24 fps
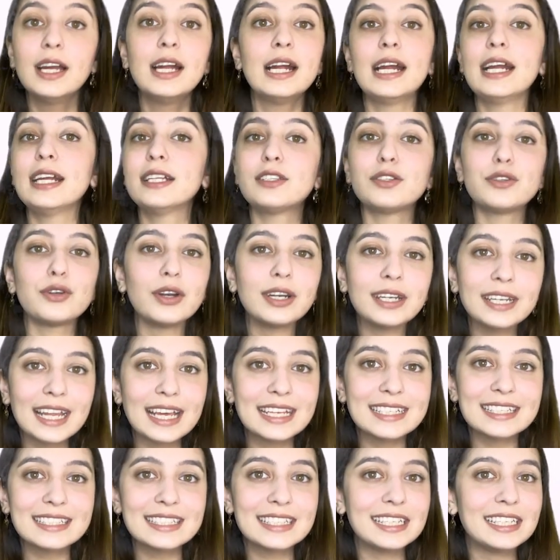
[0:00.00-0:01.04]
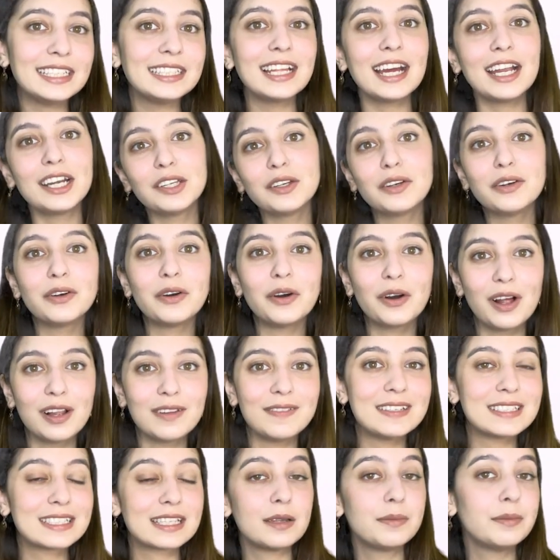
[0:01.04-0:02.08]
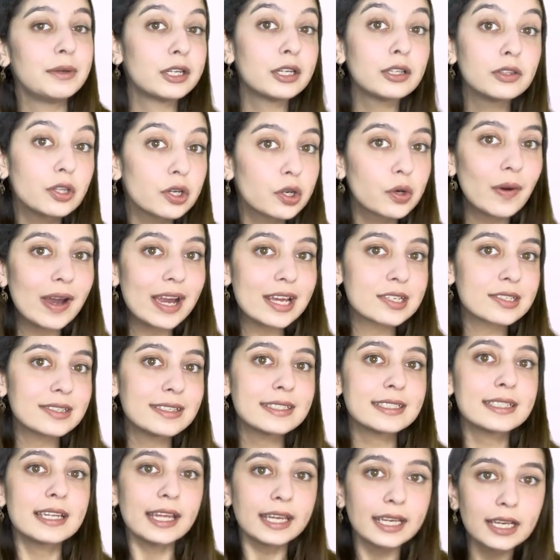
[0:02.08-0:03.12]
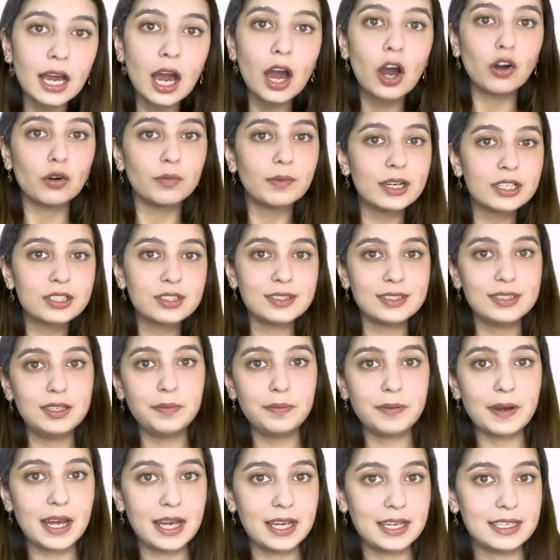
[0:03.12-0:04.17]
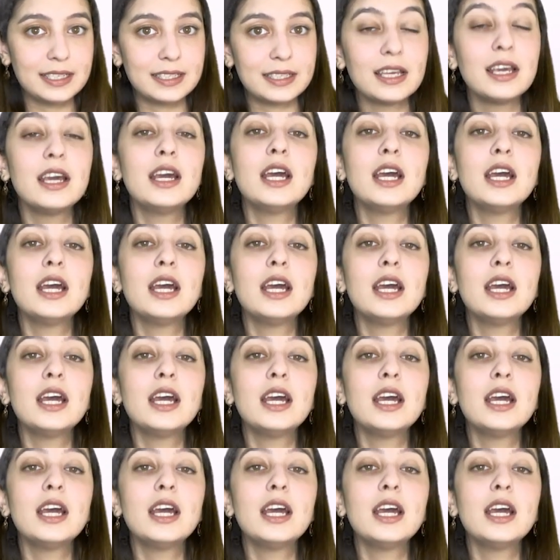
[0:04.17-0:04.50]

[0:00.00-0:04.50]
It's not necessary that you're always limited to questions like how much is the price,